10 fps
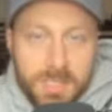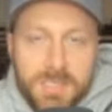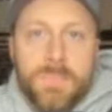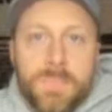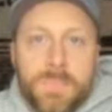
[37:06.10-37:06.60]
to
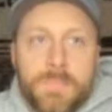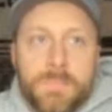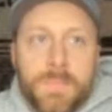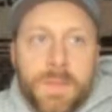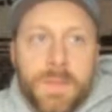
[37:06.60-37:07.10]
see
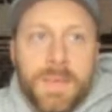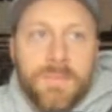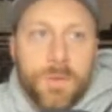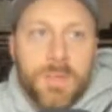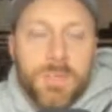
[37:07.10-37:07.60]

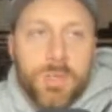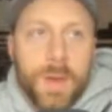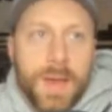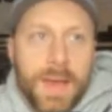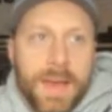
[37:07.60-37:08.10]

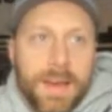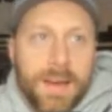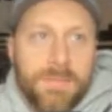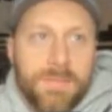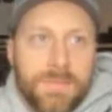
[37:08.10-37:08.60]
if we do
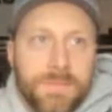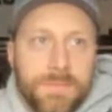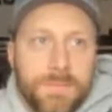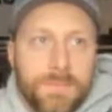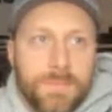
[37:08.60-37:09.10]

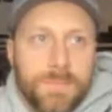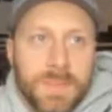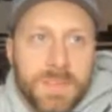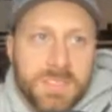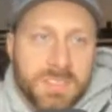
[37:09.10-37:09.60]
have,
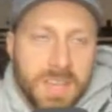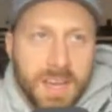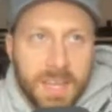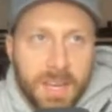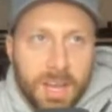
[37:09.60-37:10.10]
and this
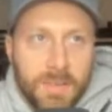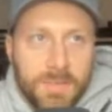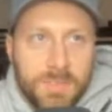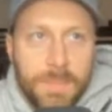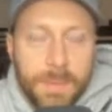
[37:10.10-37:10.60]
is kind of getting
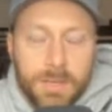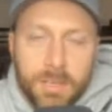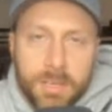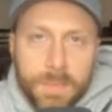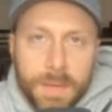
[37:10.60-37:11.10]
off topic a
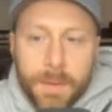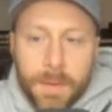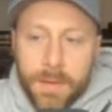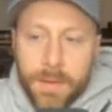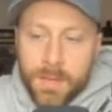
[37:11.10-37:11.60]
little bit,
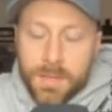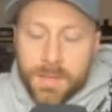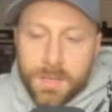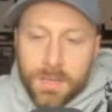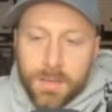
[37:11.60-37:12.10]
but
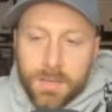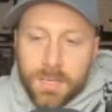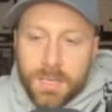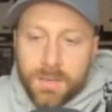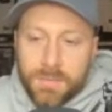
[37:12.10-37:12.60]

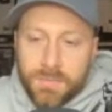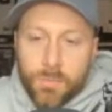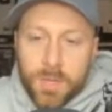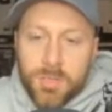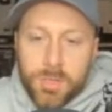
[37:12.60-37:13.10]
if we
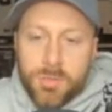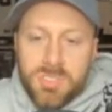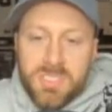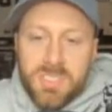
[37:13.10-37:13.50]
do see